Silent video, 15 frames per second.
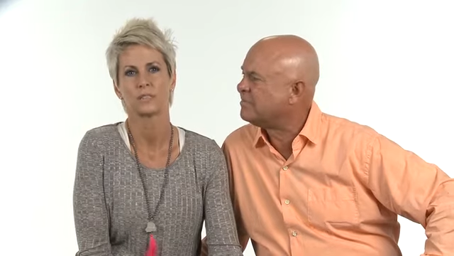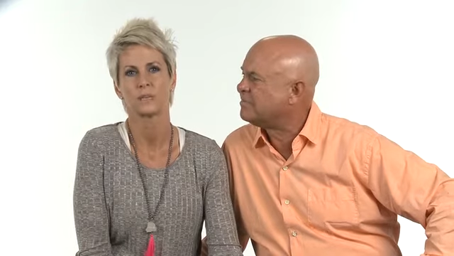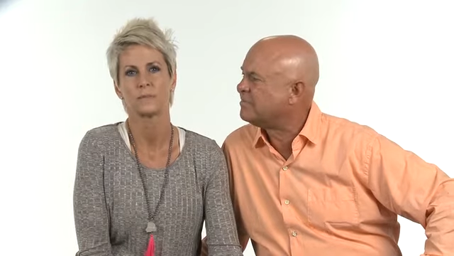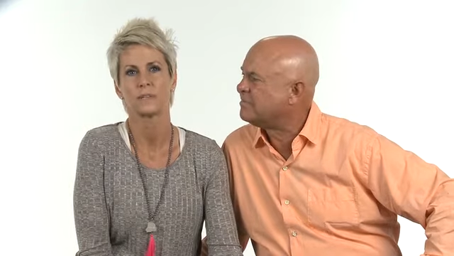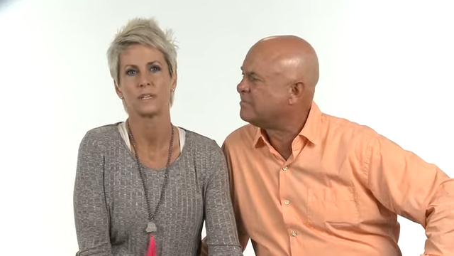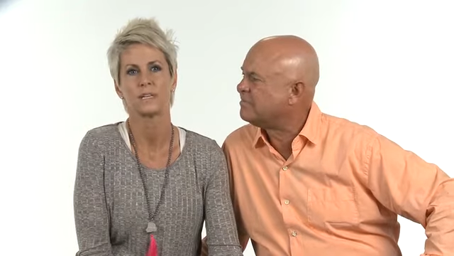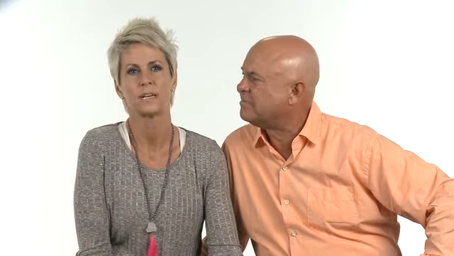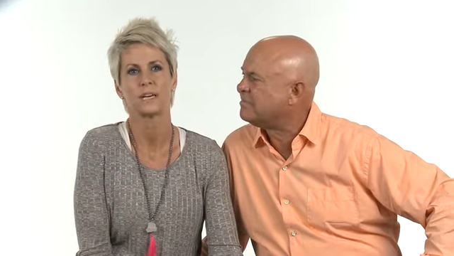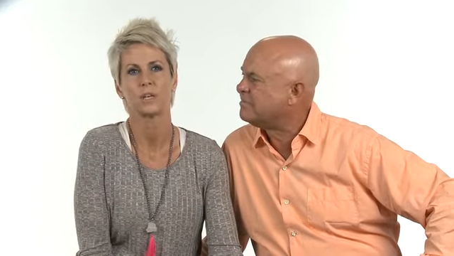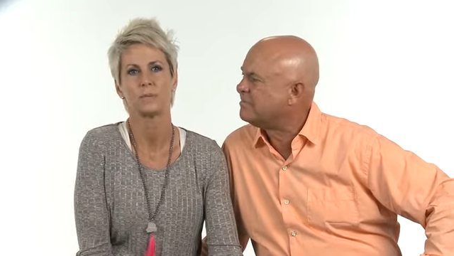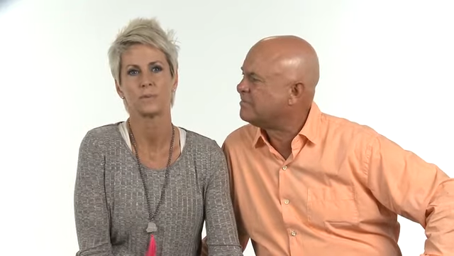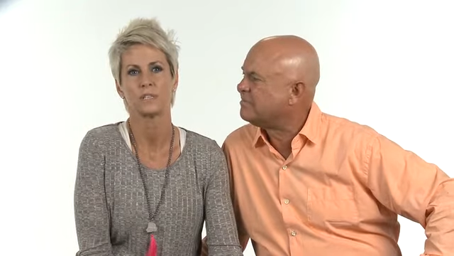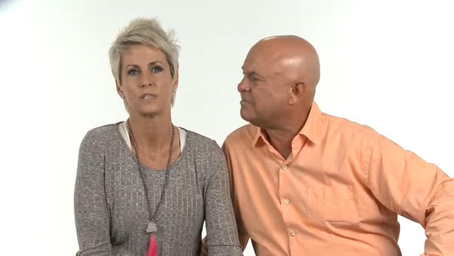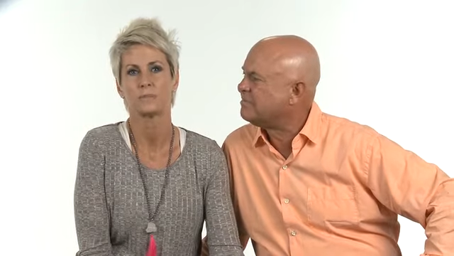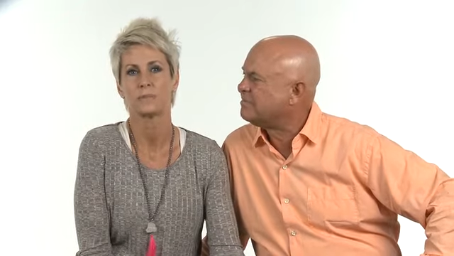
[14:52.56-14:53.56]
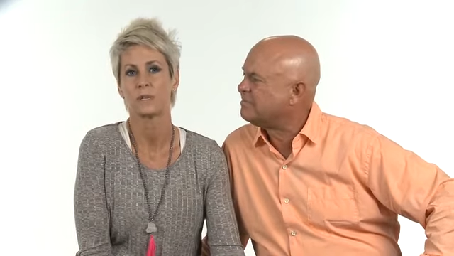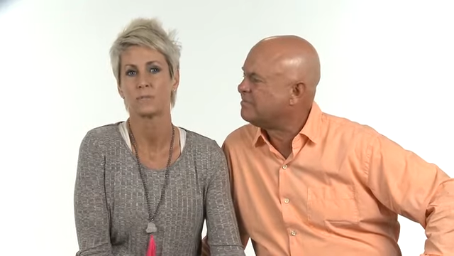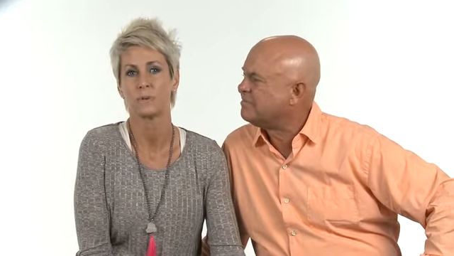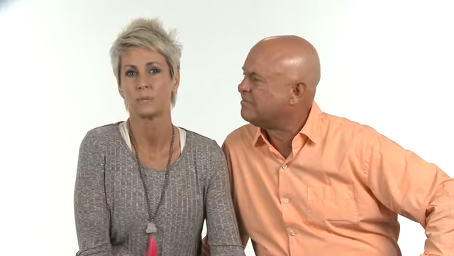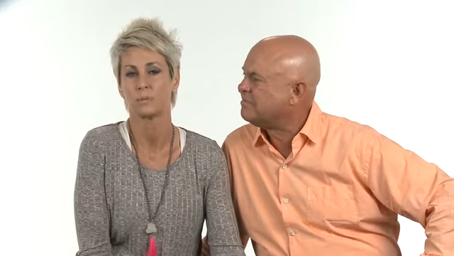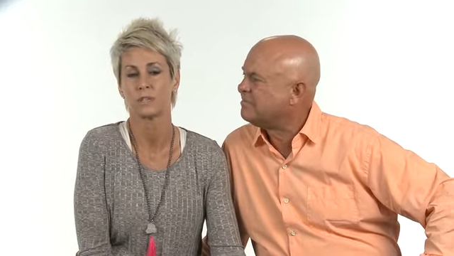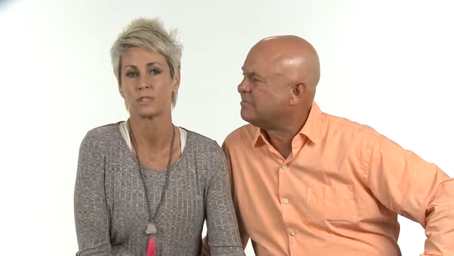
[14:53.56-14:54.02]
Speaker 1: committed to helping as many
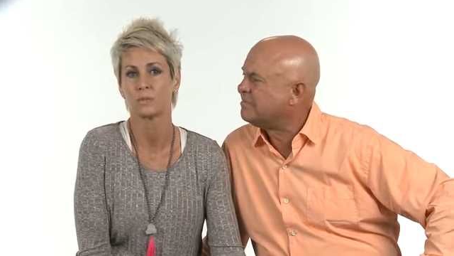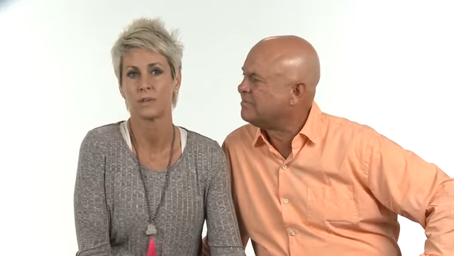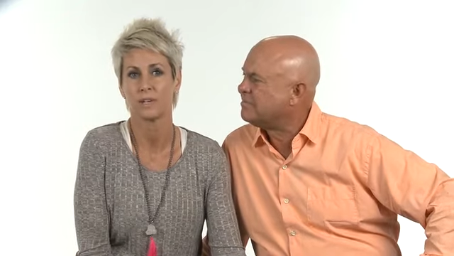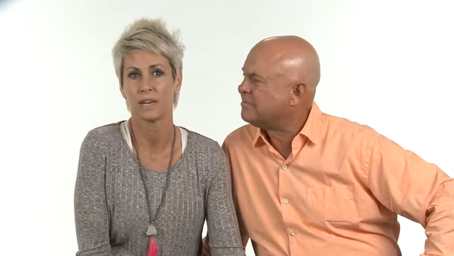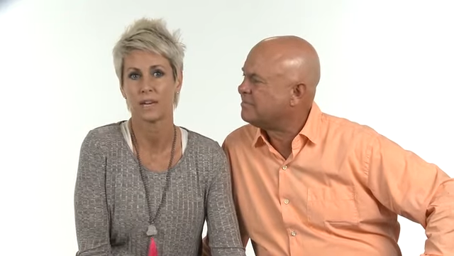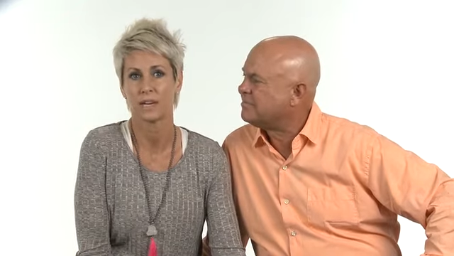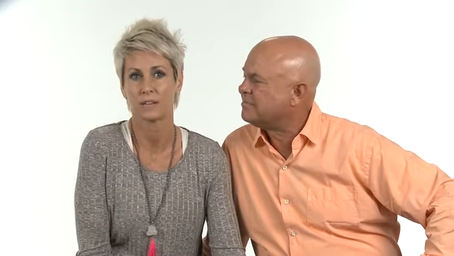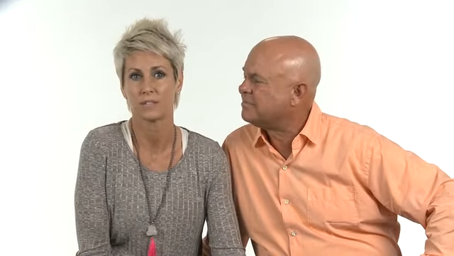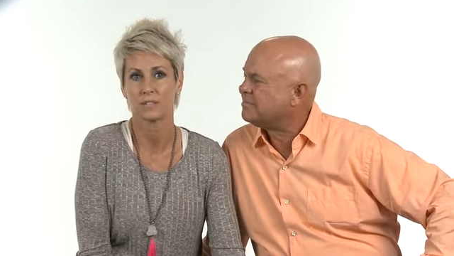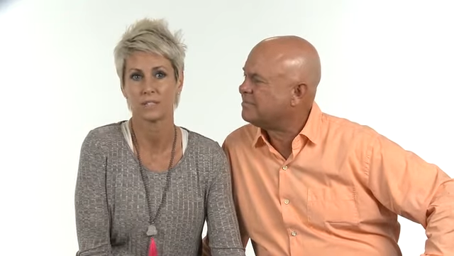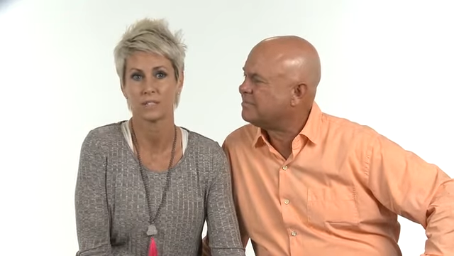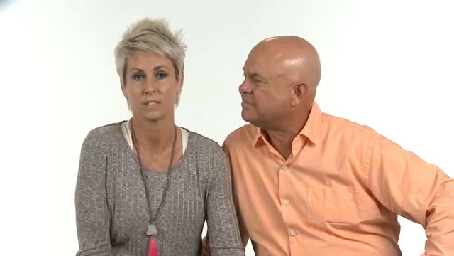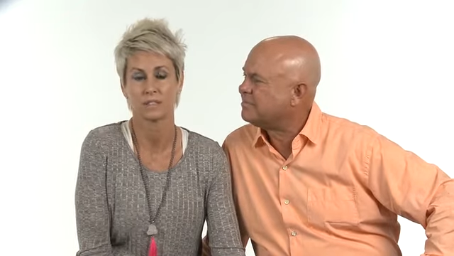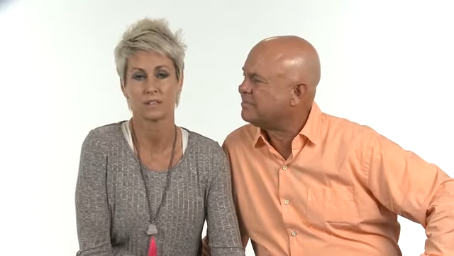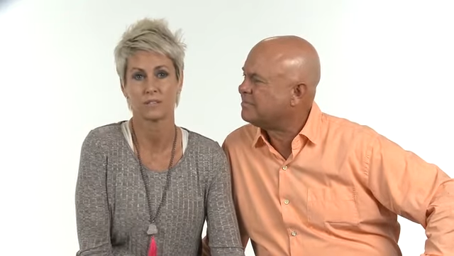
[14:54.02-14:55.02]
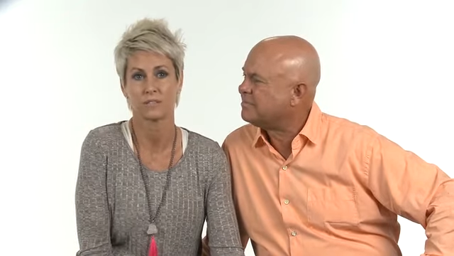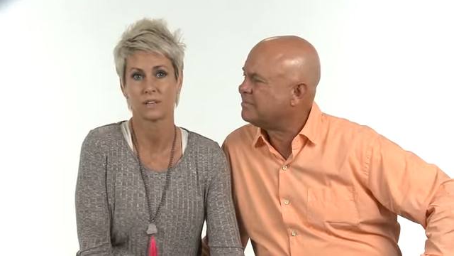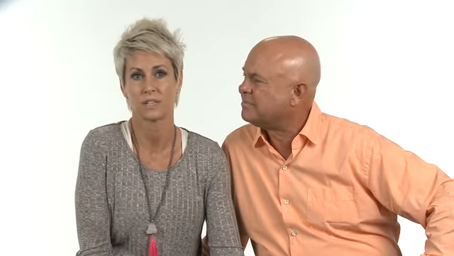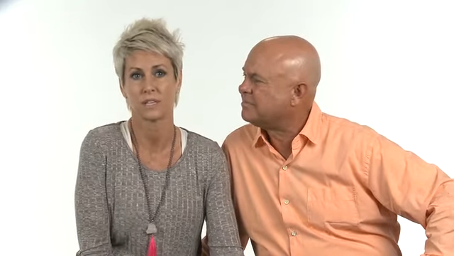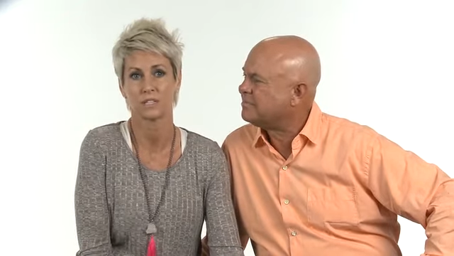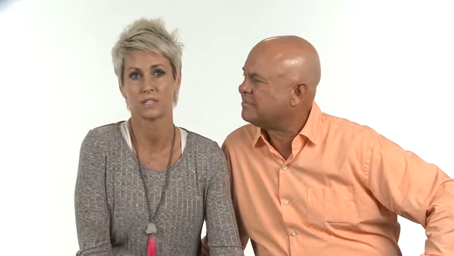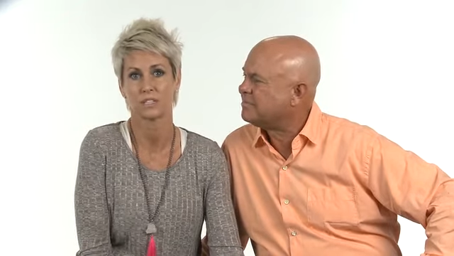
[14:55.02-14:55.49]
people as we can physically,
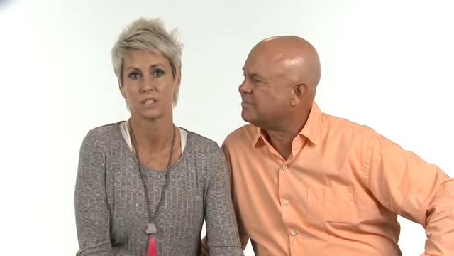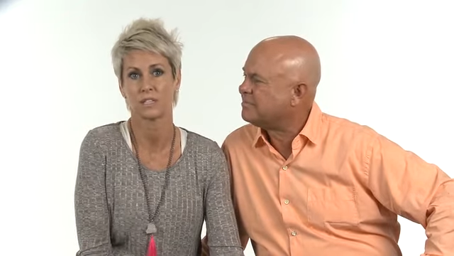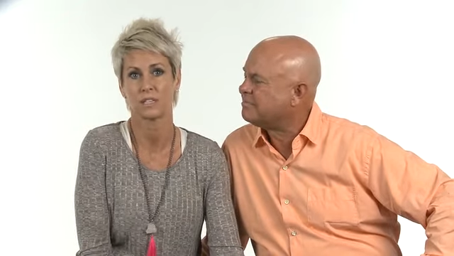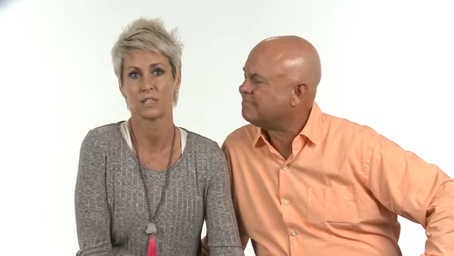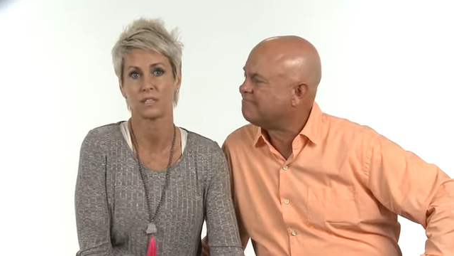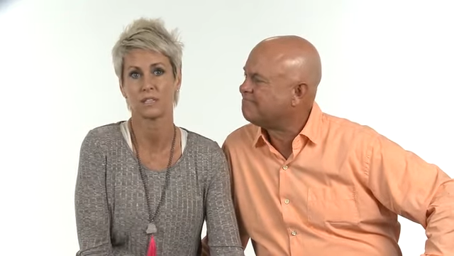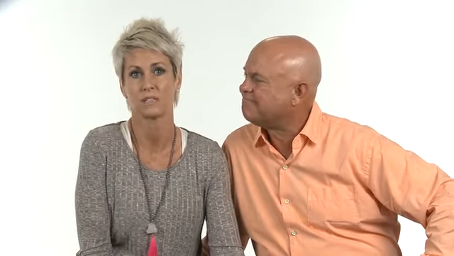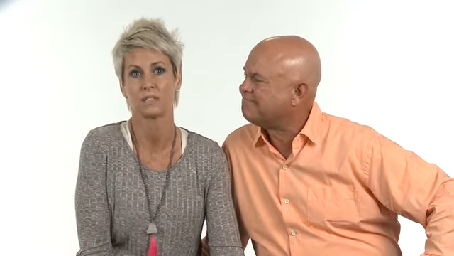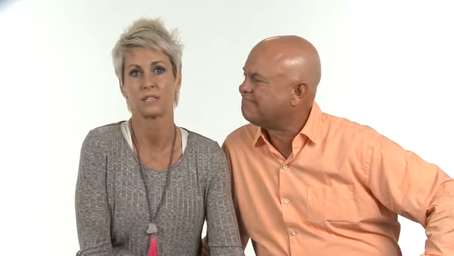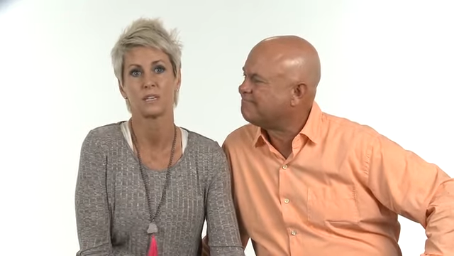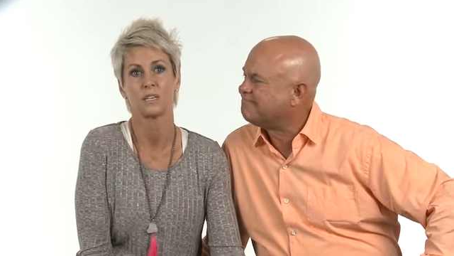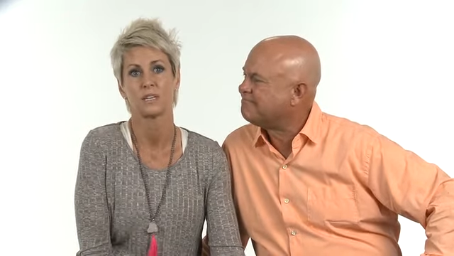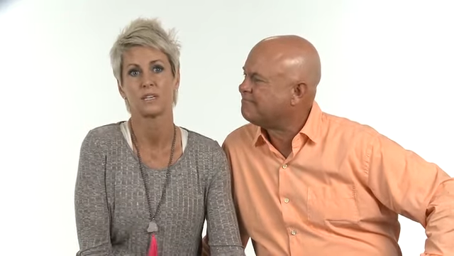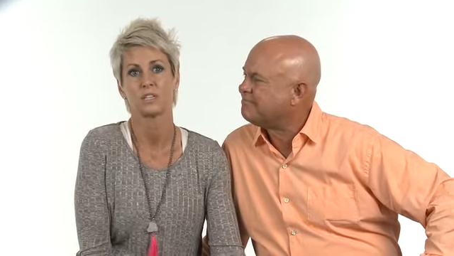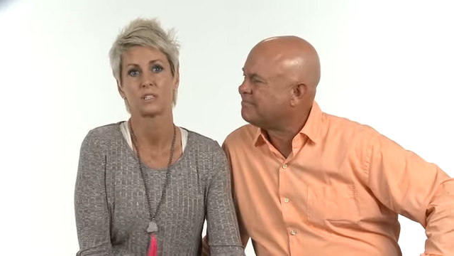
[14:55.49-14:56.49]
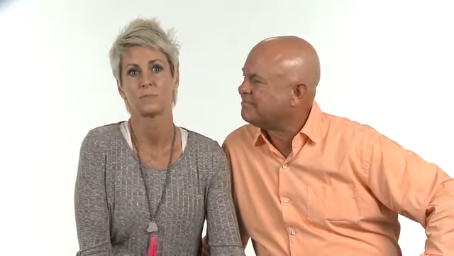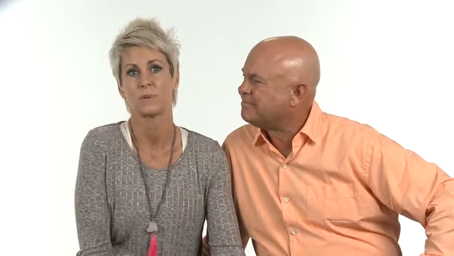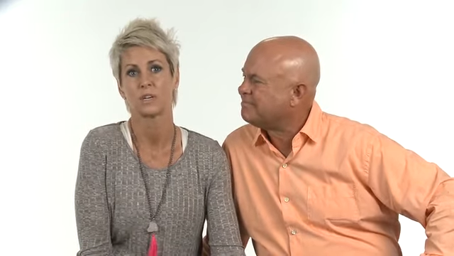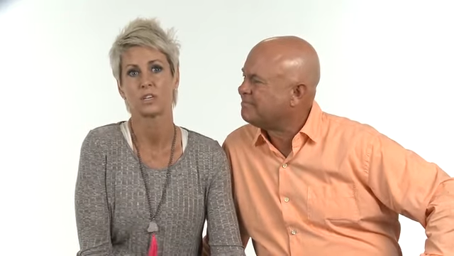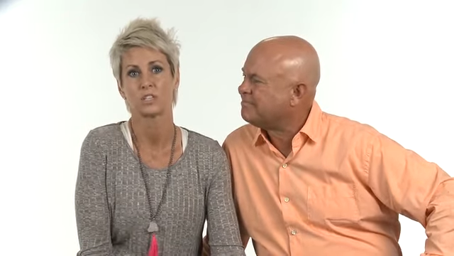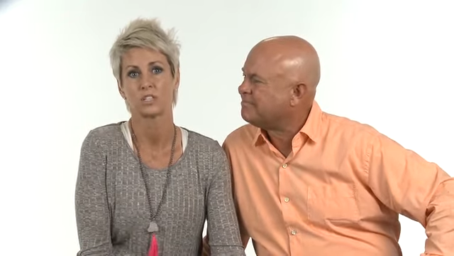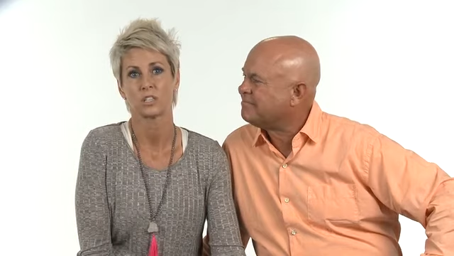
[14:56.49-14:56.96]
financially, and
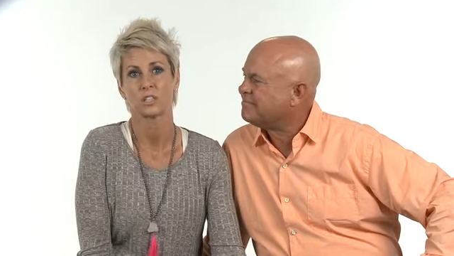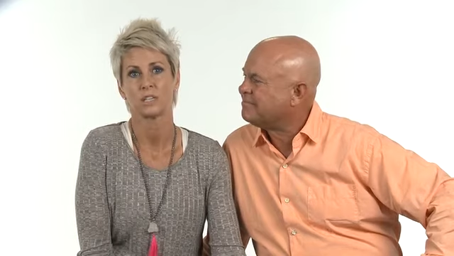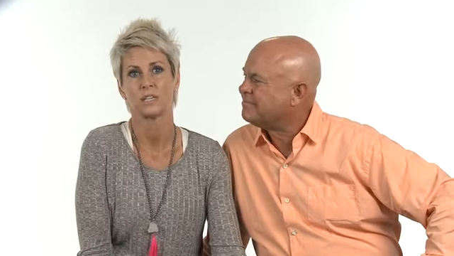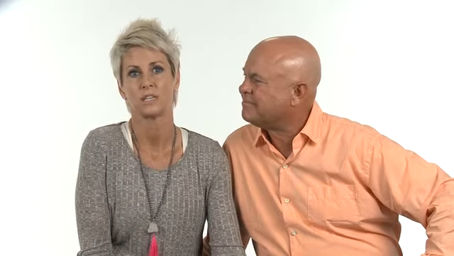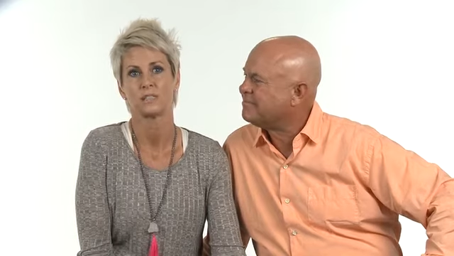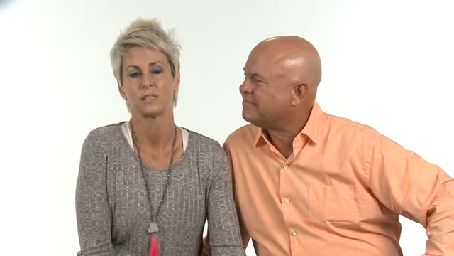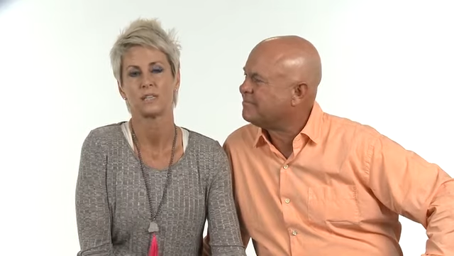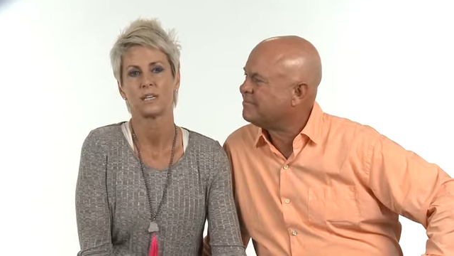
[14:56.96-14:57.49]
spiritually.